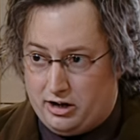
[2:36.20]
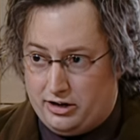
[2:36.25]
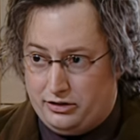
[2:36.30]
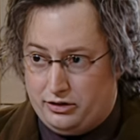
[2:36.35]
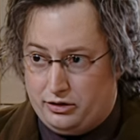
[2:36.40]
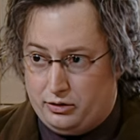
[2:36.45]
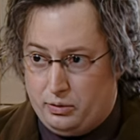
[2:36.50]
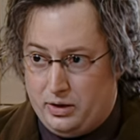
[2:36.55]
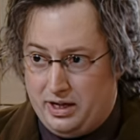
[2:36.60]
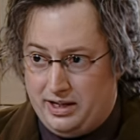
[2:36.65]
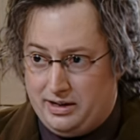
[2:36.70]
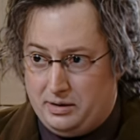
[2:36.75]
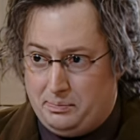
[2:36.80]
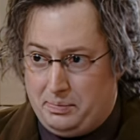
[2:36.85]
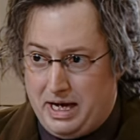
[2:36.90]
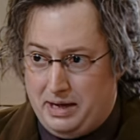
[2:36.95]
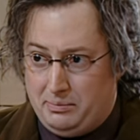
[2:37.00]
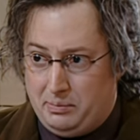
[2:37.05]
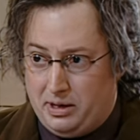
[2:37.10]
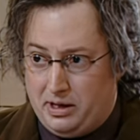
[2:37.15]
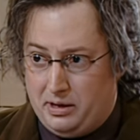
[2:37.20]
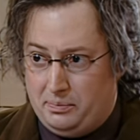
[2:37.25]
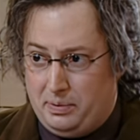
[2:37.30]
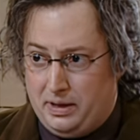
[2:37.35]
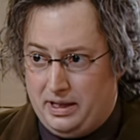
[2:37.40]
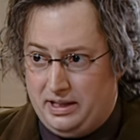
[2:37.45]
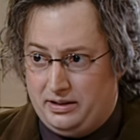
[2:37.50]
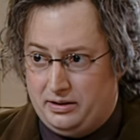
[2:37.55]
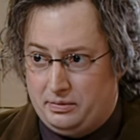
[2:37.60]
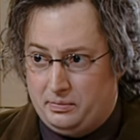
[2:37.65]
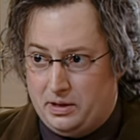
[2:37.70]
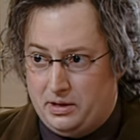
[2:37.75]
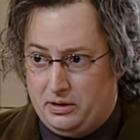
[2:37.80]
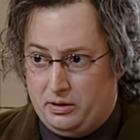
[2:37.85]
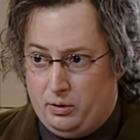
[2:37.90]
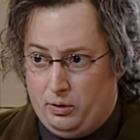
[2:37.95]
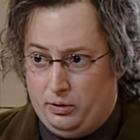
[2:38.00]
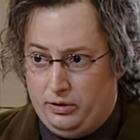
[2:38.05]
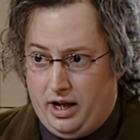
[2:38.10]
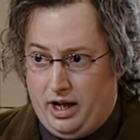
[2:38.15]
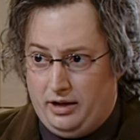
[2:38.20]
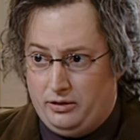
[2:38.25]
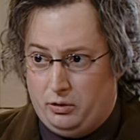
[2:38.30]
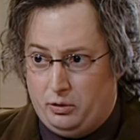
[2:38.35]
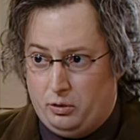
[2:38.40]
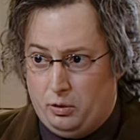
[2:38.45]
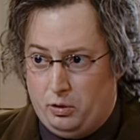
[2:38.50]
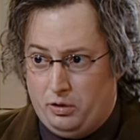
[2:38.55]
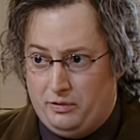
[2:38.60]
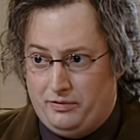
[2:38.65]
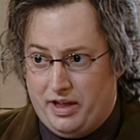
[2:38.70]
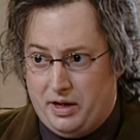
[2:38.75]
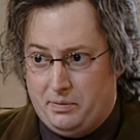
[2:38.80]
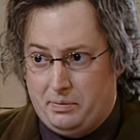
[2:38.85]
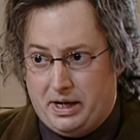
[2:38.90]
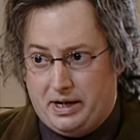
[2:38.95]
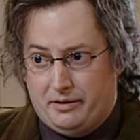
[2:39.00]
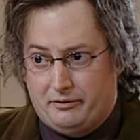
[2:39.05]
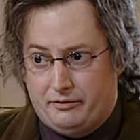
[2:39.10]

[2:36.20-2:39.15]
a squid, a pebble, a policeman, or none, or all of the above.